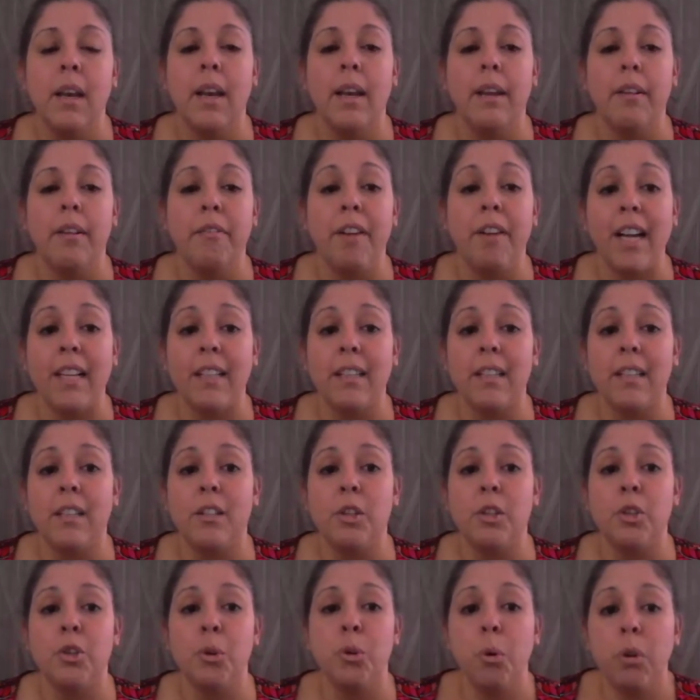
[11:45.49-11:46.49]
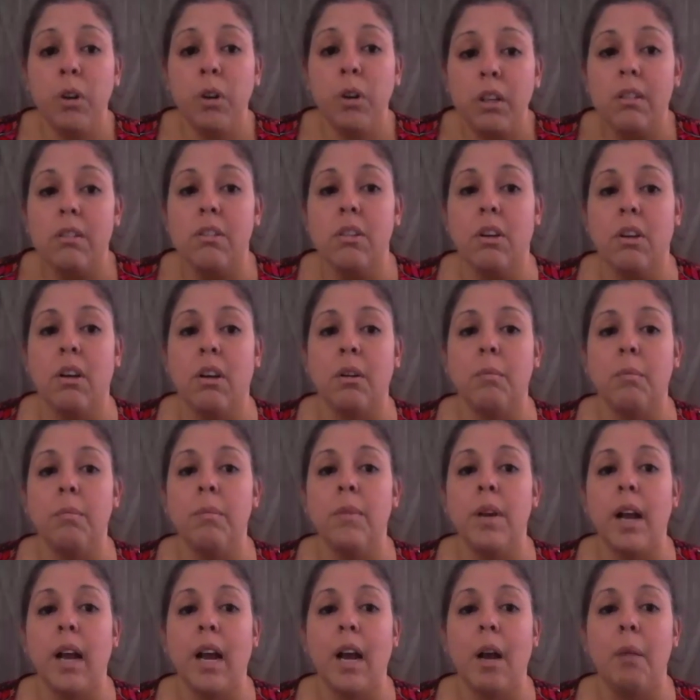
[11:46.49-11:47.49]
In fact, in the short
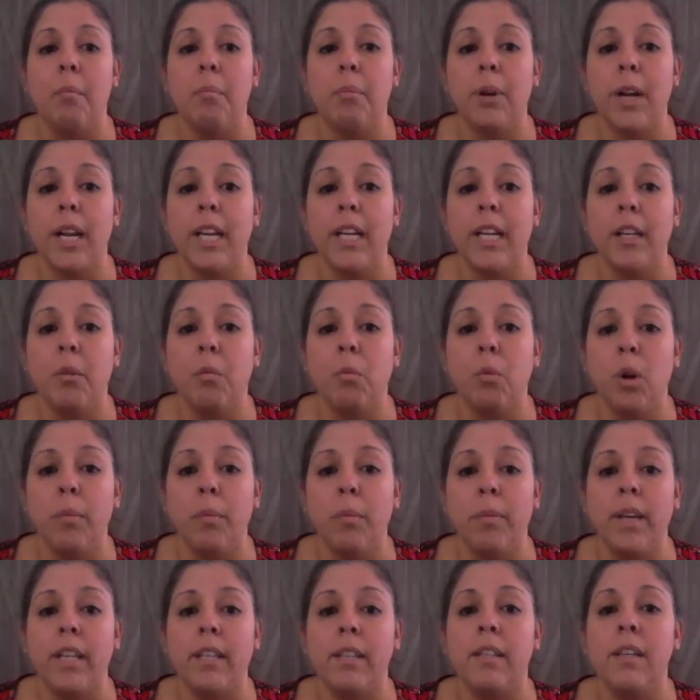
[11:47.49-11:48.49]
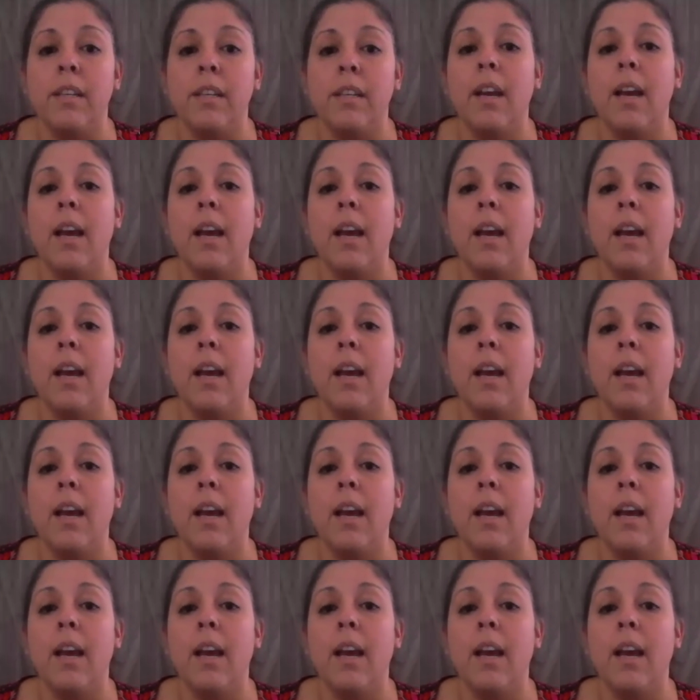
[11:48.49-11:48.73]
term, pregnant women